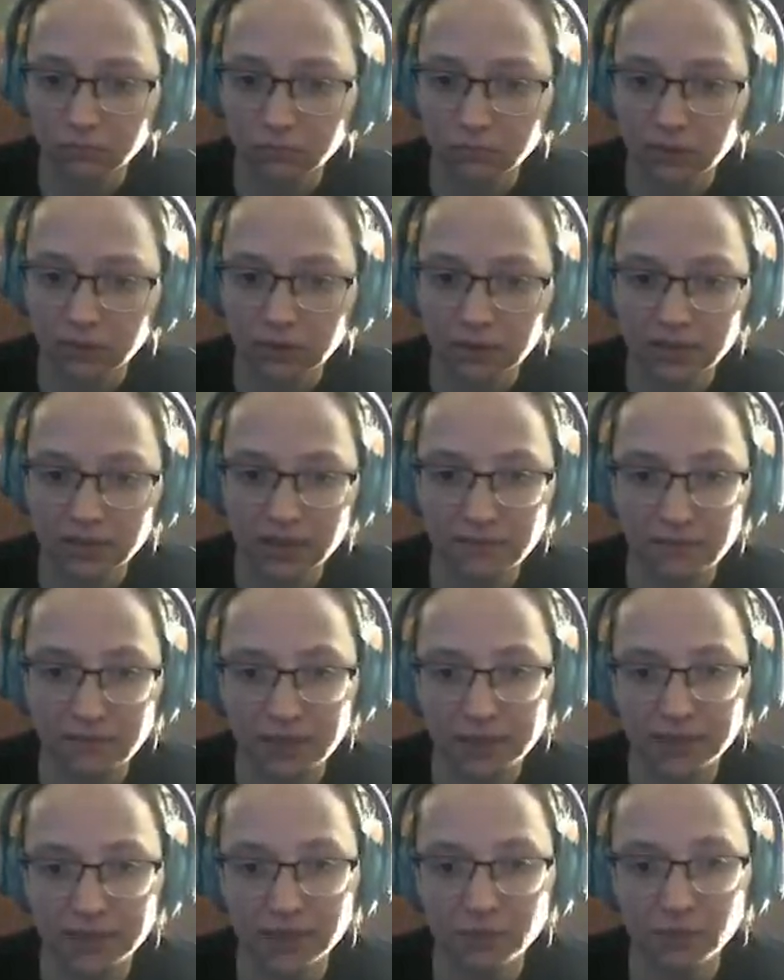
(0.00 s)
Stuff
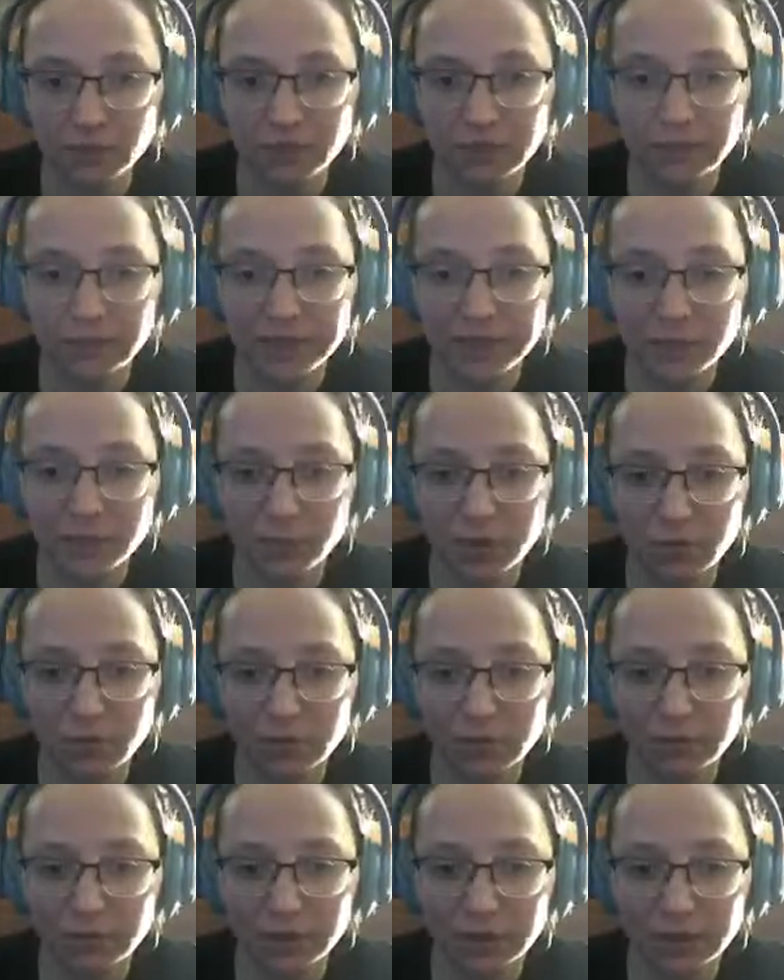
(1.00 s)
like this really makes me
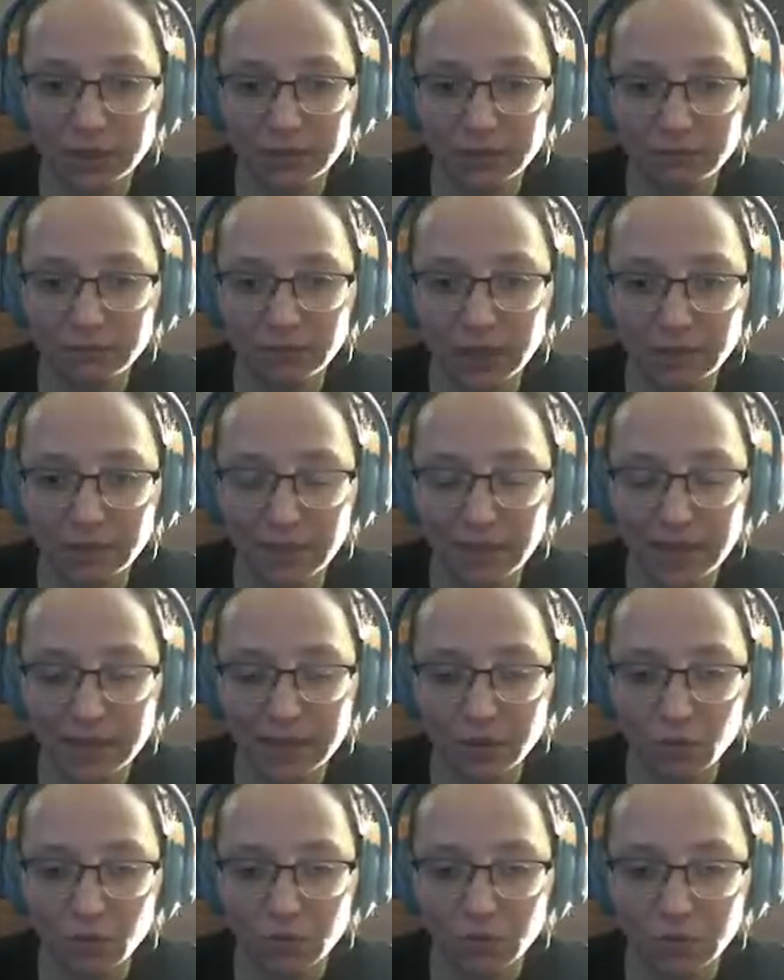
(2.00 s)
want to play, like, make a
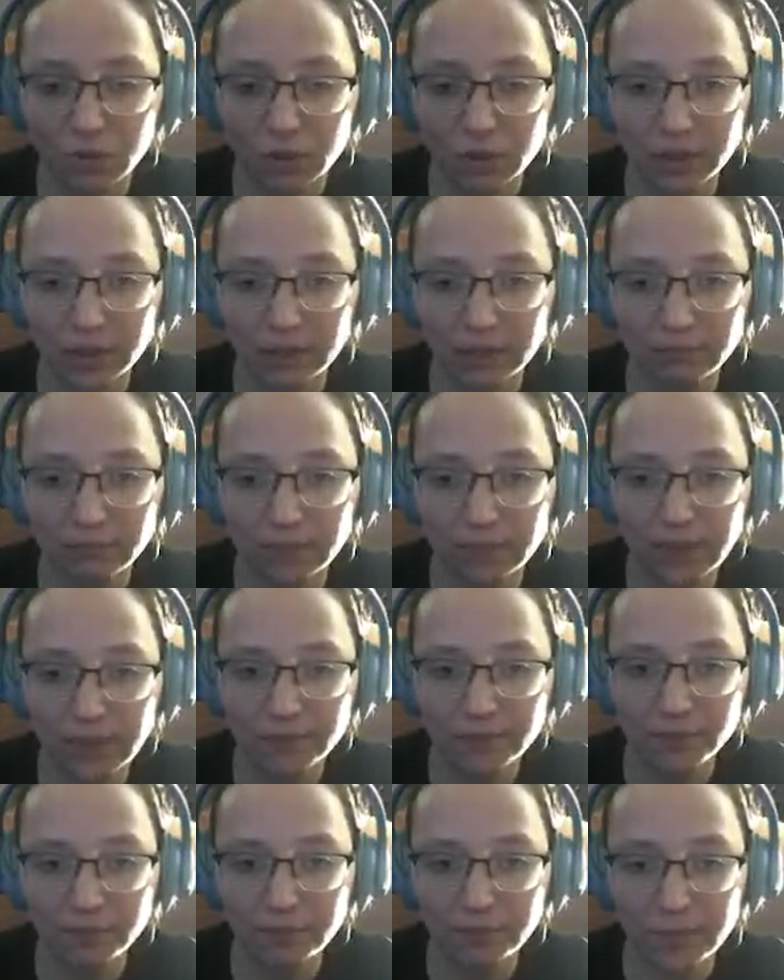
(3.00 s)
horror game.
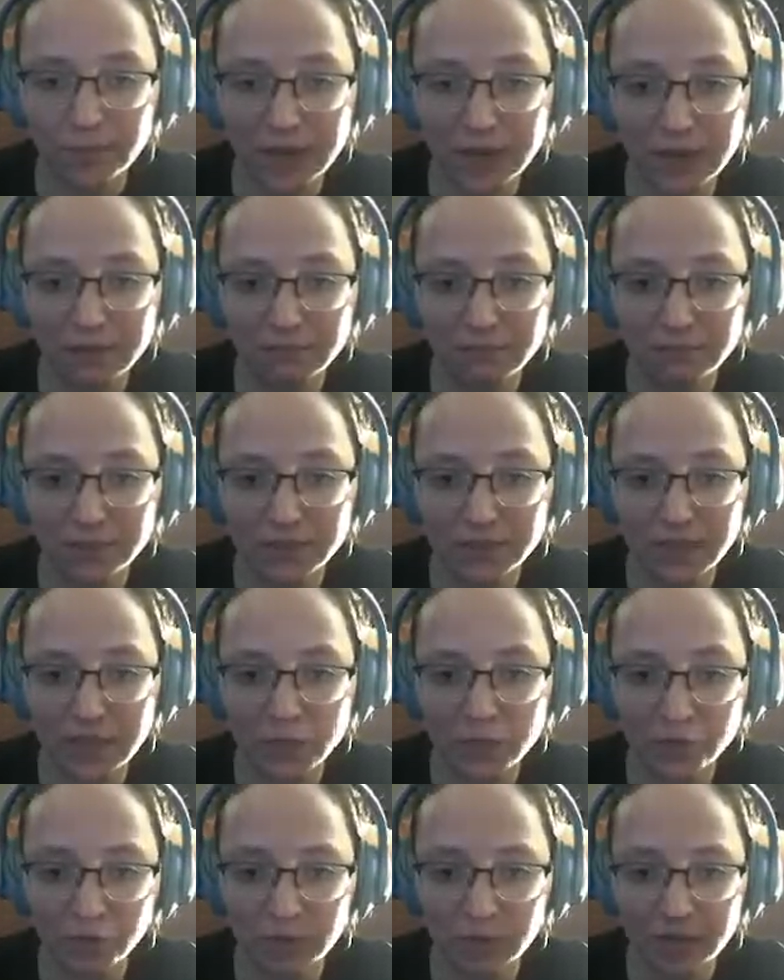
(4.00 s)
I've
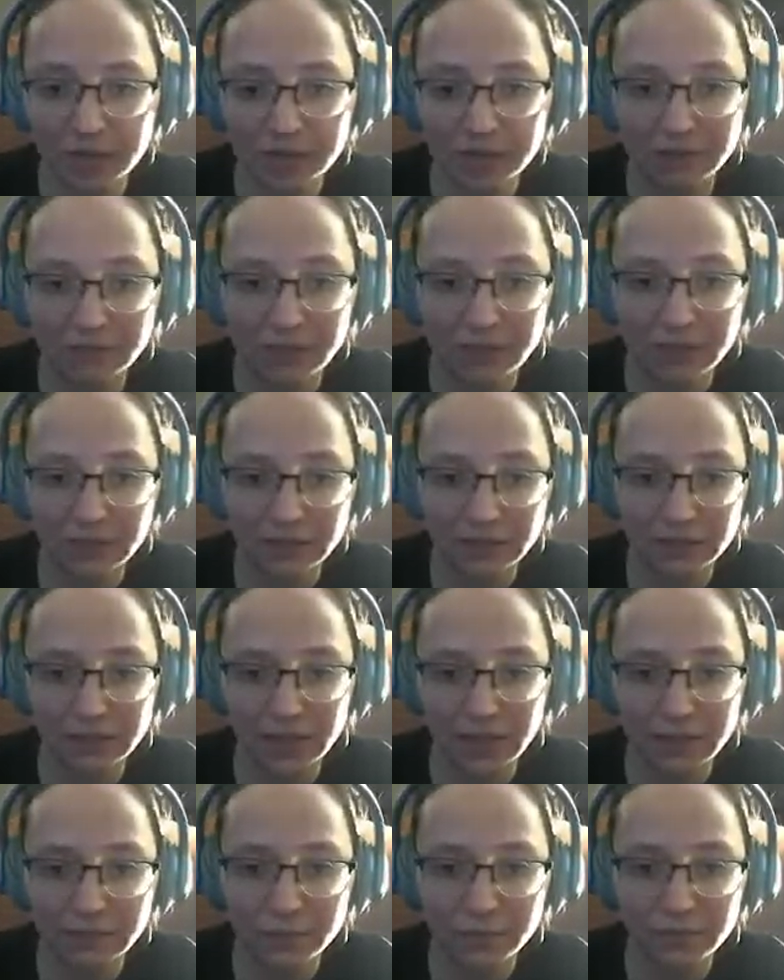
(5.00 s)
made/tried to make
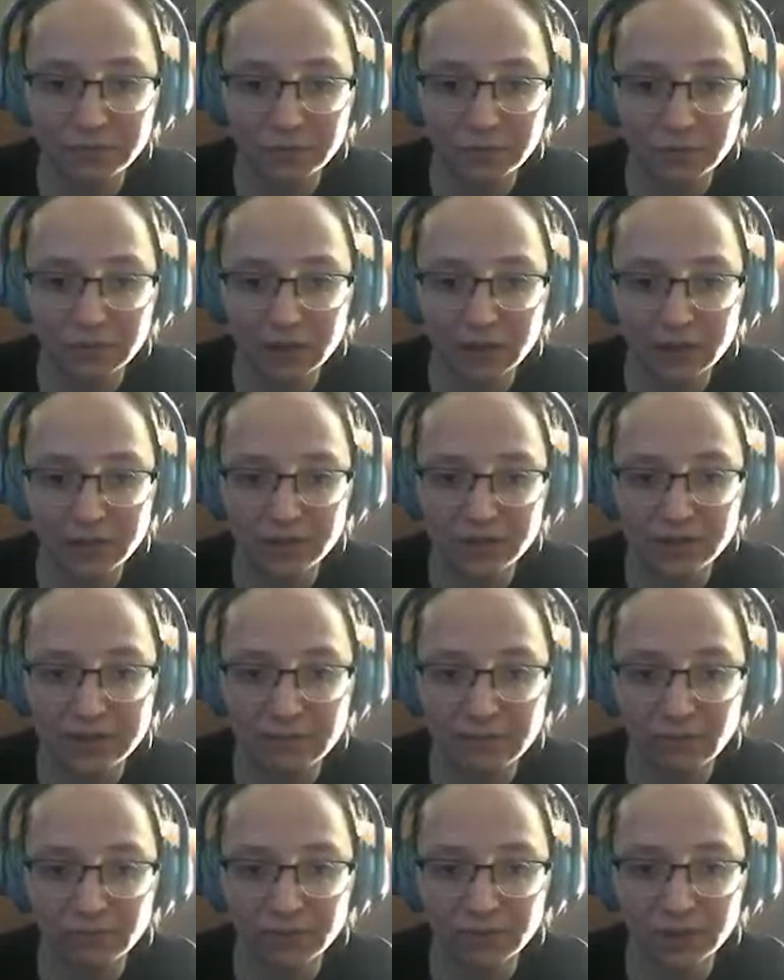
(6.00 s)
games before. I just
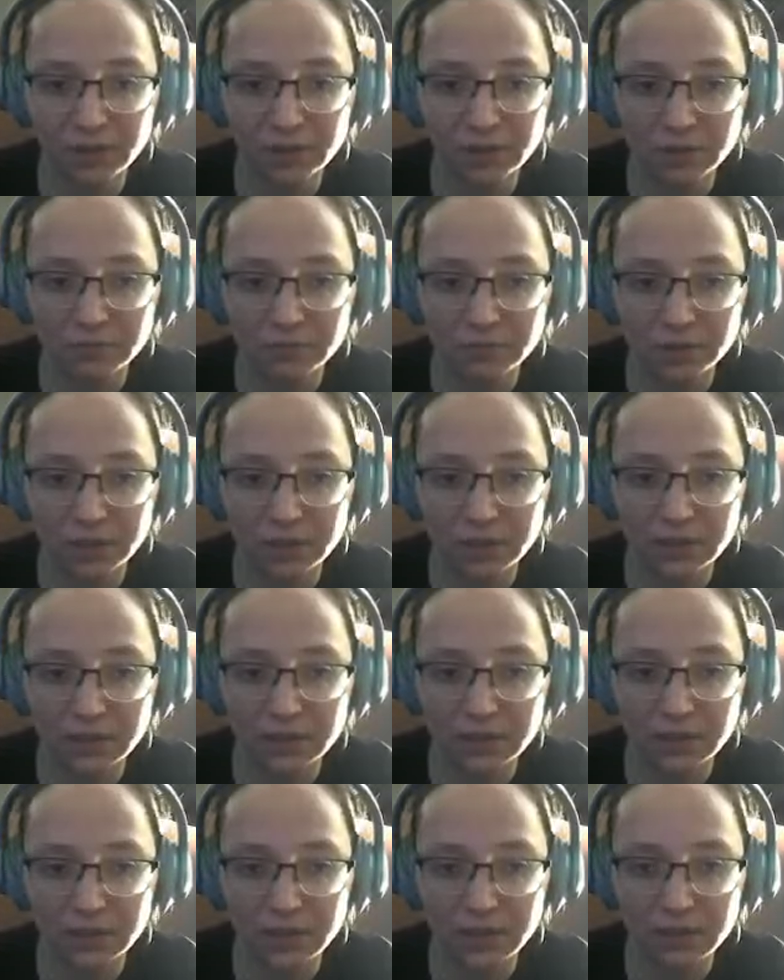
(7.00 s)
never finish them because it's
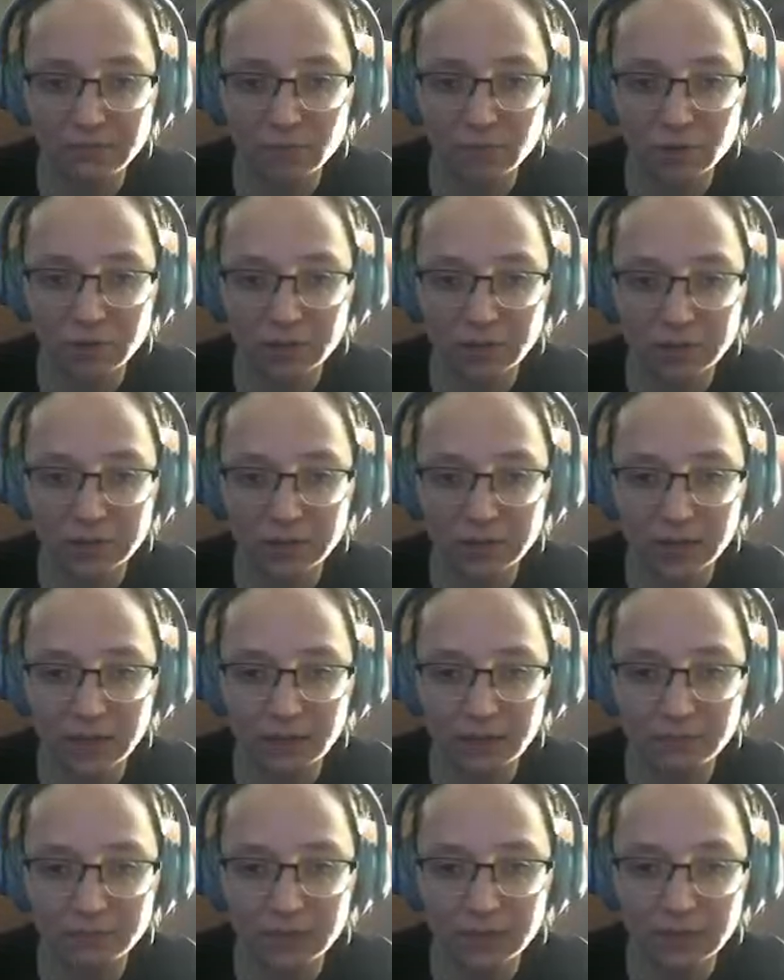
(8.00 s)
a lot of work and
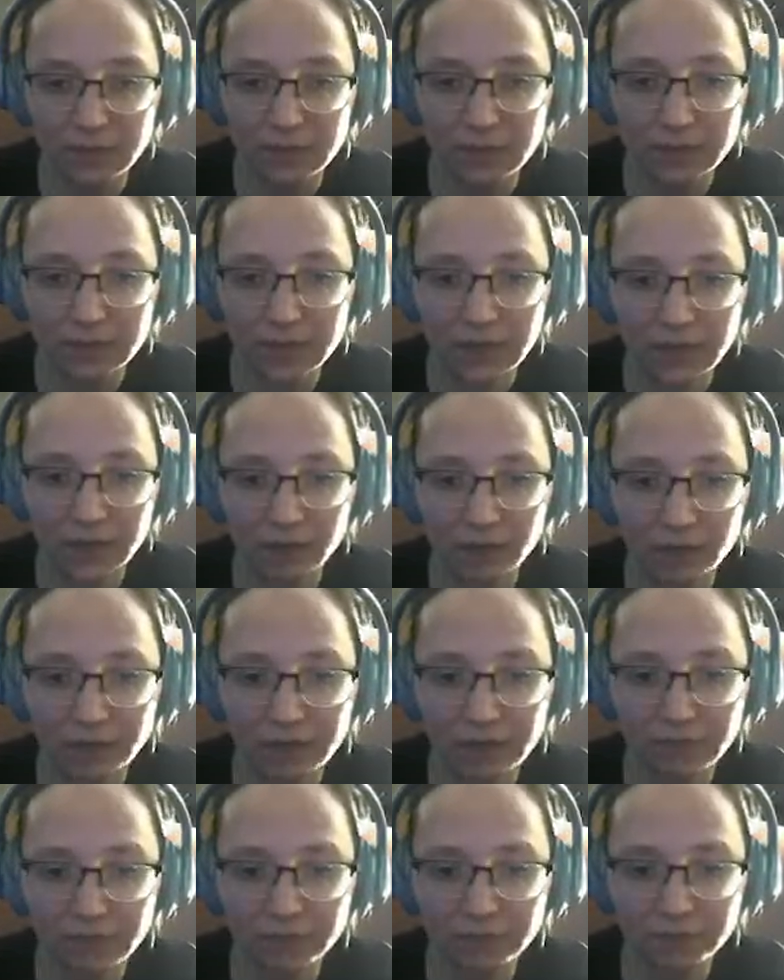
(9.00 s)
time that I don't
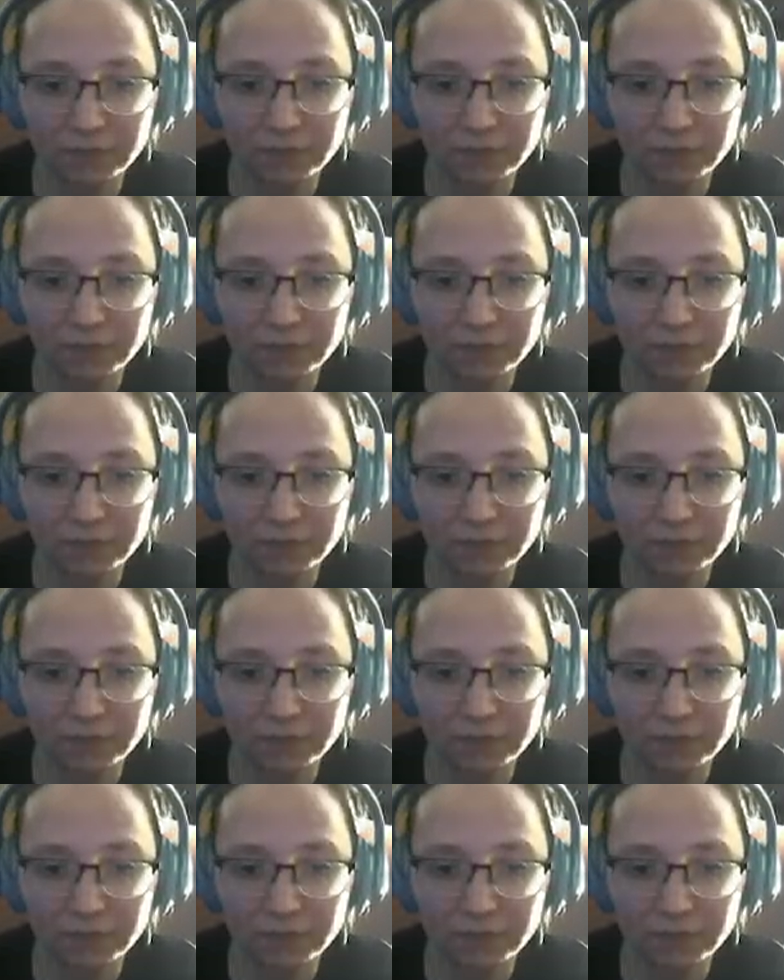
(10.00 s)
have.